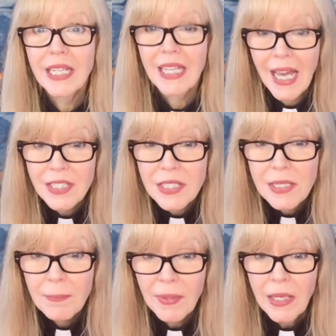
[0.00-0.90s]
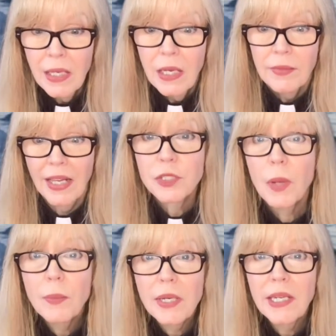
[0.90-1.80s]
Yes. That's why
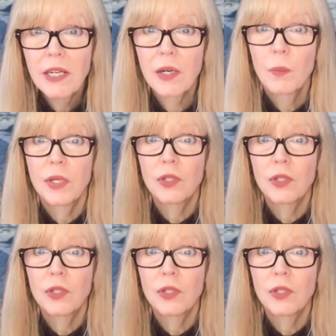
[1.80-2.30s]
we're here. We